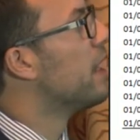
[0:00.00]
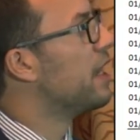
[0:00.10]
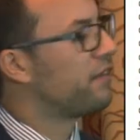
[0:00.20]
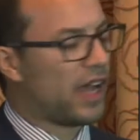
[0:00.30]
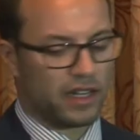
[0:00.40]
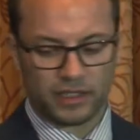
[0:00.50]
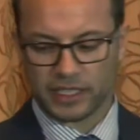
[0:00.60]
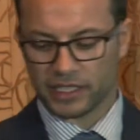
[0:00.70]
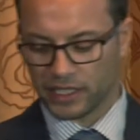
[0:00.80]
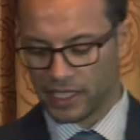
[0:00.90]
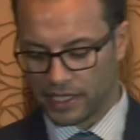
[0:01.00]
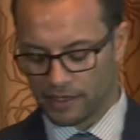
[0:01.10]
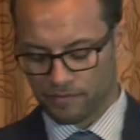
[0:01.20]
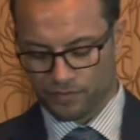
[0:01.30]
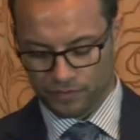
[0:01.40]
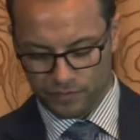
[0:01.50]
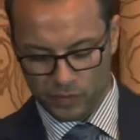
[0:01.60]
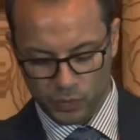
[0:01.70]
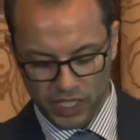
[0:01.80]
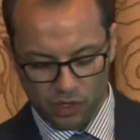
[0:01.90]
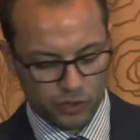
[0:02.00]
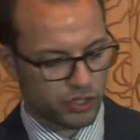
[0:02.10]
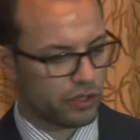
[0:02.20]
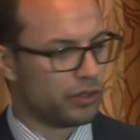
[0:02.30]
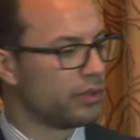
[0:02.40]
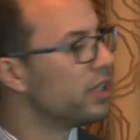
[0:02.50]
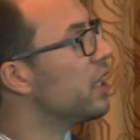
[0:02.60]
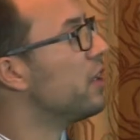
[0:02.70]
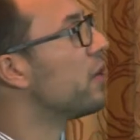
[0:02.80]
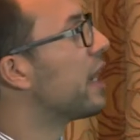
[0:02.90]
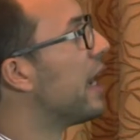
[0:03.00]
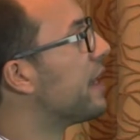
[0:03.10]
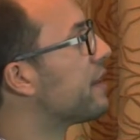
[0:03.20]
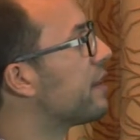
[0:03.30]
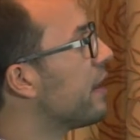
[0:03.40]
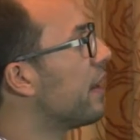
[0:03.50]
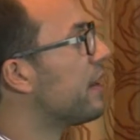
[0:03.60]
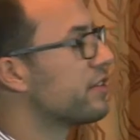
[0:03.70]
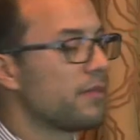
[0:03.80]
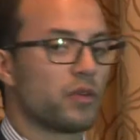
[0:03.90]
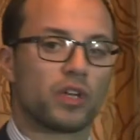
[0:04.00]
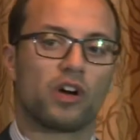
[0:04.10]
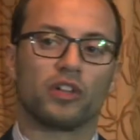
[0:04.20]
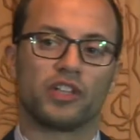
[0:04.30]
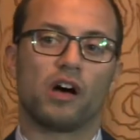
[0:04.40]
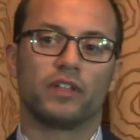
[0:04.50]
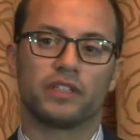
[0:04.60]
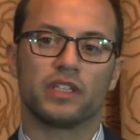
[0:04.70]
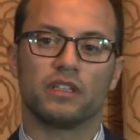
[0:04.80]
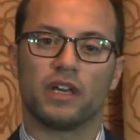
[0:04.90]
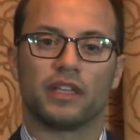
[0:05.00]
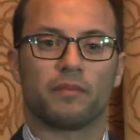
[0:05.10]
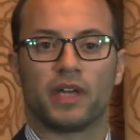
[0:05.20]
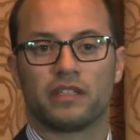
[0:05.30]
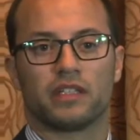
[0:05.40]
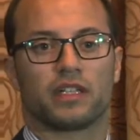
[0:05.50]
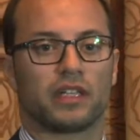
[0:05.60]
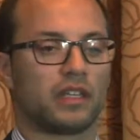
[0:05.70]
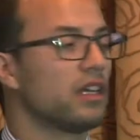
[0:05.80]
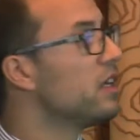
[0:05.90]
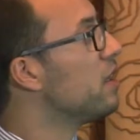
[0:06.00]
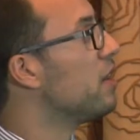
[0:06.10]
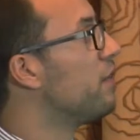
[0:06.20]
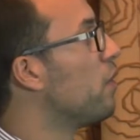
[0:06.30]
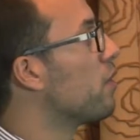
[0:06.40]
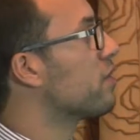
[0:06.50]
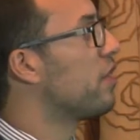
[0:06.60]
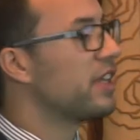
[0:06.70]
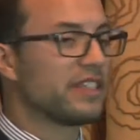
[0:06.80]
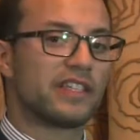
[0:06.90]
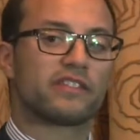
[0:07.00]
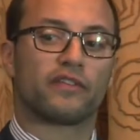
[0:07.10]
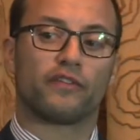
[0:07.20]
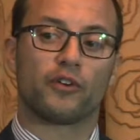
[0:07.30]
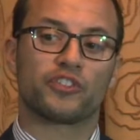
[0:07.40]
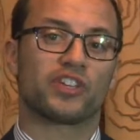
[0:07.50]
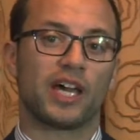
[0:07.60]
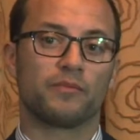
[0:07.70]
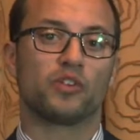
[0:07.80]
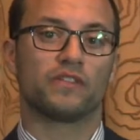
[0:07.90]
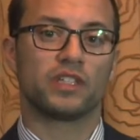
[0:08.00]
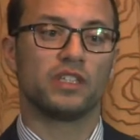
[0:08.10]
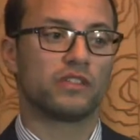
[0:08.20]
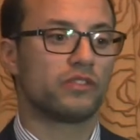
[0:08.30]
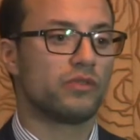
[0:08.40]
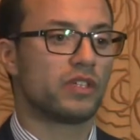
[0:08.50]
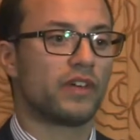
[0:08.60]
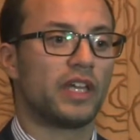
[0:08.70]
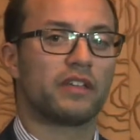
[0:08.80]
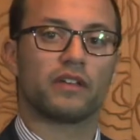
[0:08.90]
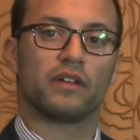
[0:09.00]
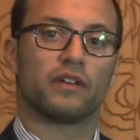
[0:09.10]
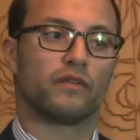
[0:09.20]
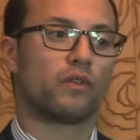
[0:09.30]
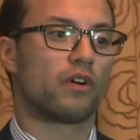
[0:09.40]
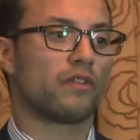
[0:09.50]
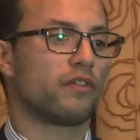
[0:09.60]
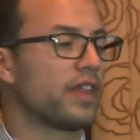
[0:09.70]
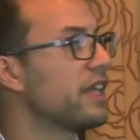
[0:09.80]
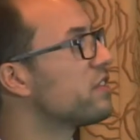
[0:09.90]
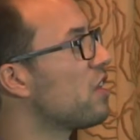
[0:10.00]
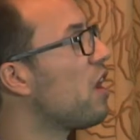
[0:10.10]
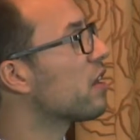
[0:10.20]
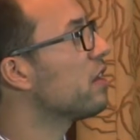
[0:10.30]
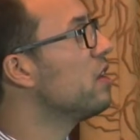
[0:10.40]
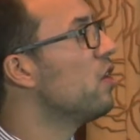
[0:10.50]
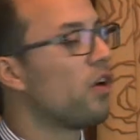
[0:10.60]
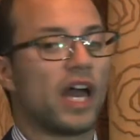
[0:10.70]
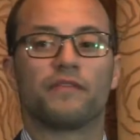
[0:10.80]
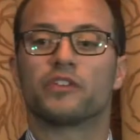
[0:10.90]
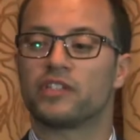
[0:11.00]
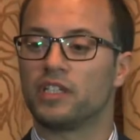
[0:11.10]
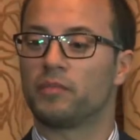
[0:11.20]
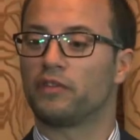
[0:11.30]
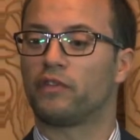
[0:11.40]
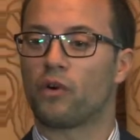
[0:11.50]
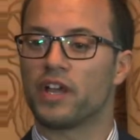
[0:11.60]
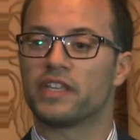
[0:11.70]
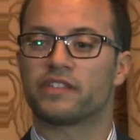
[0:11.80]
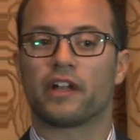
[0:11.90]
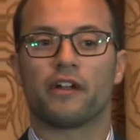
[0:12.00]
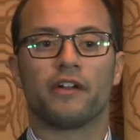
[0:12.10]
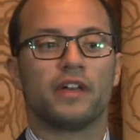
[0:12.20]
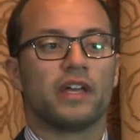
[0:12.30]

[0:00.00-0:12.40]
And finally, we also look at something we call novelty, and that basically focus on, is this the first time you have seen this news event for that stock, or have you seen it before? Is there